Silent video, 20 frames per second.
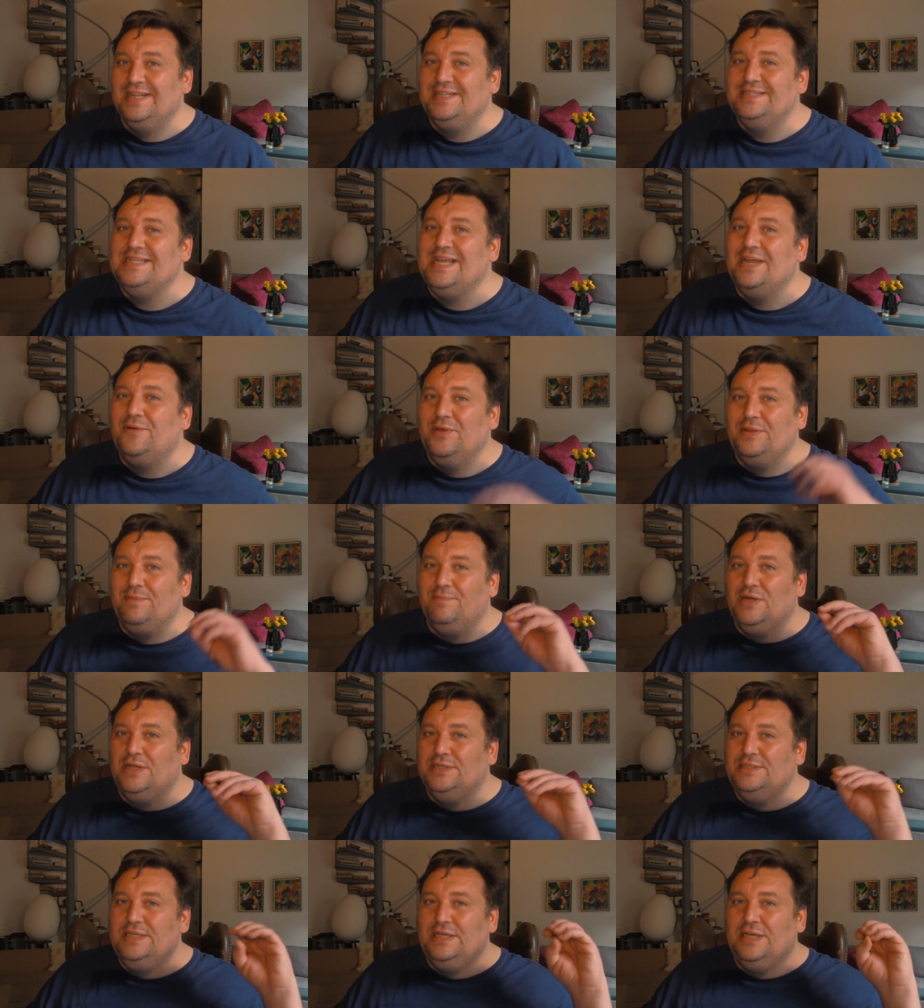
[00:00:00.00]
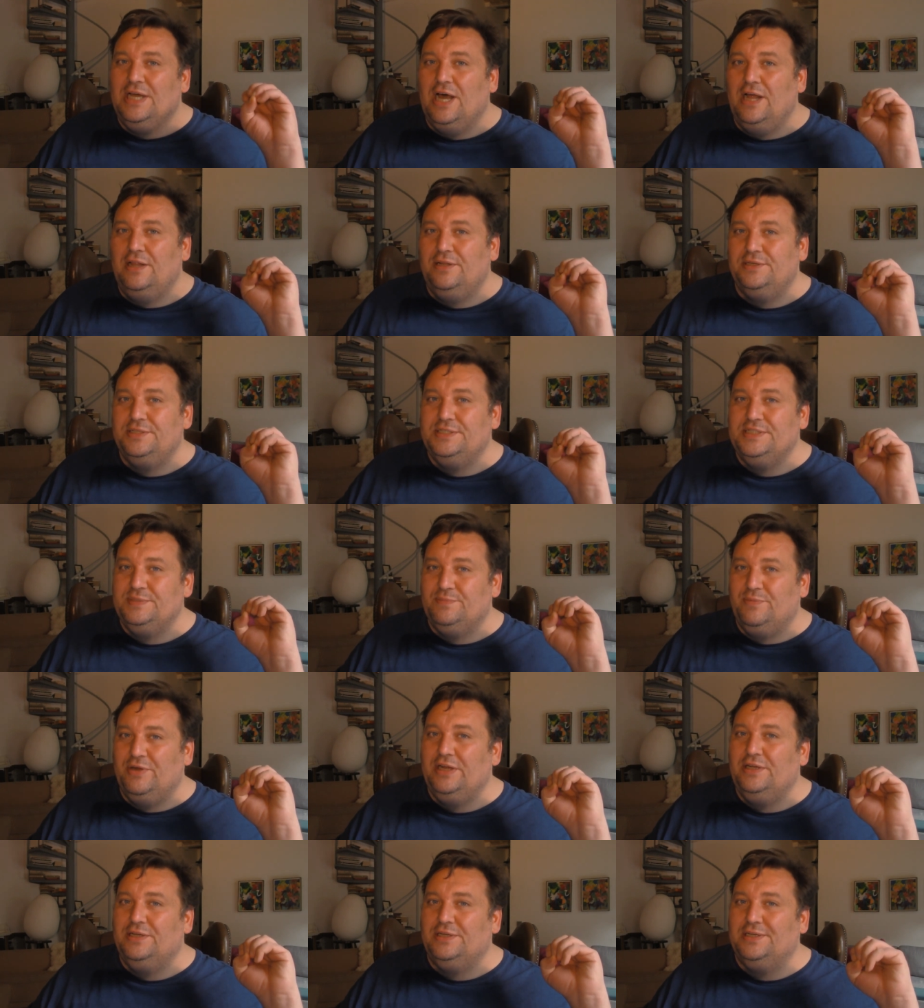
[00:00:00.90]
It's like with multicolored
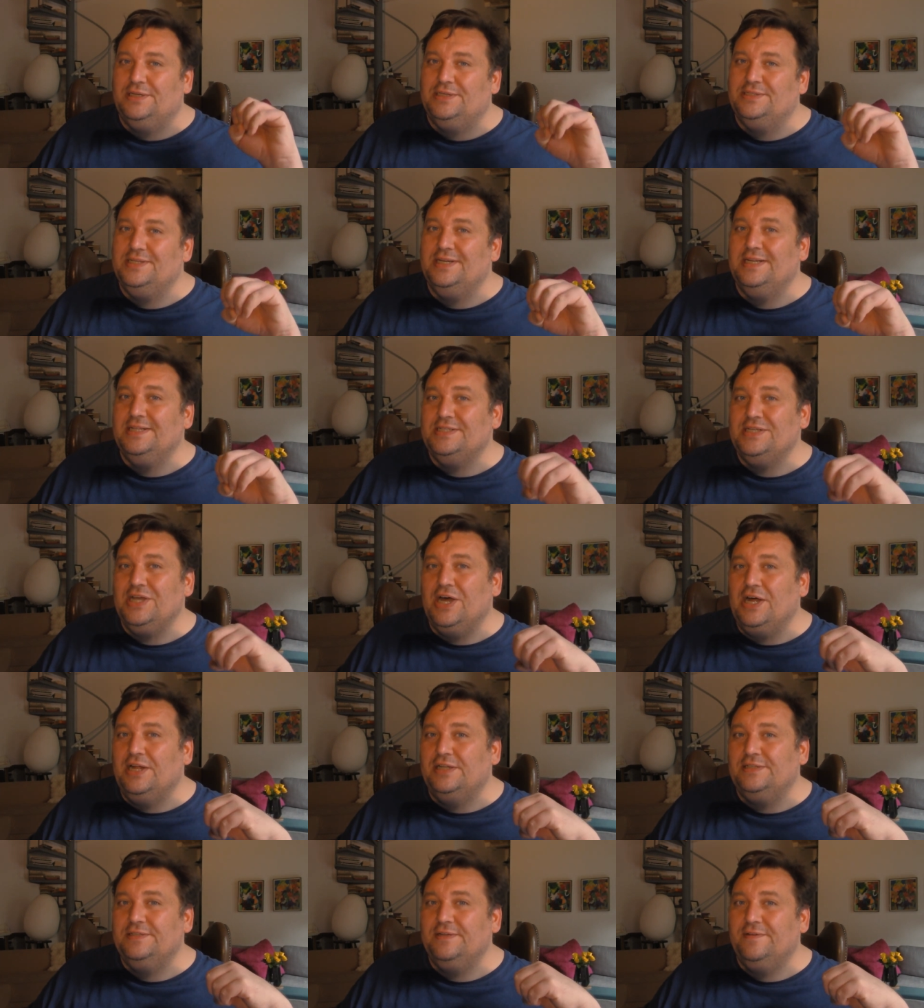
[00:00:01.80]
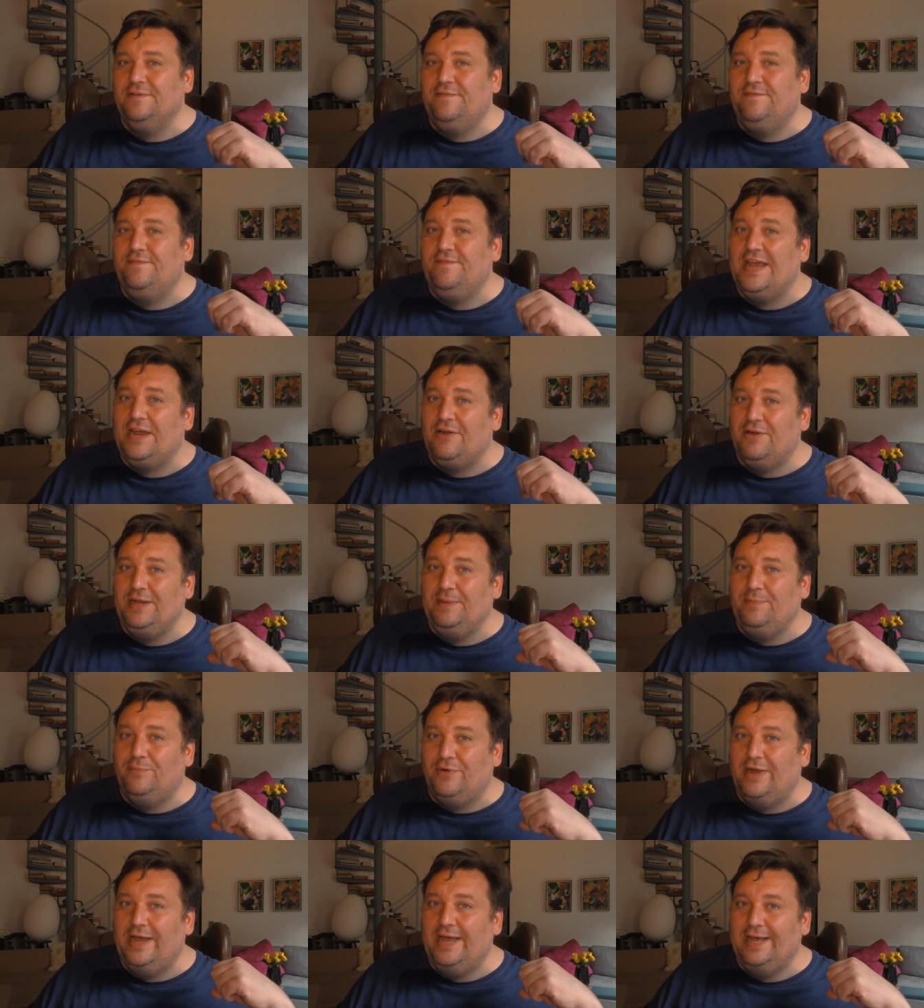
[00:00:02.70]
sprinkles and it's called fairy
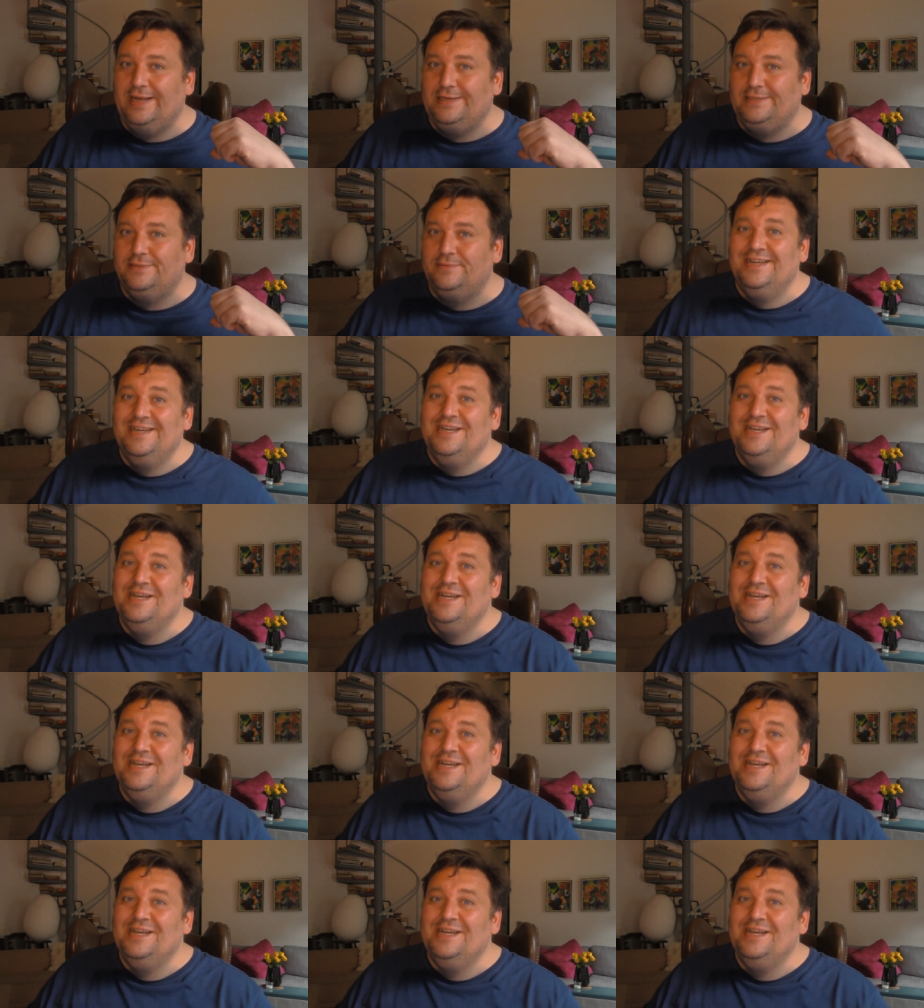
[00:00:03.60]
bread.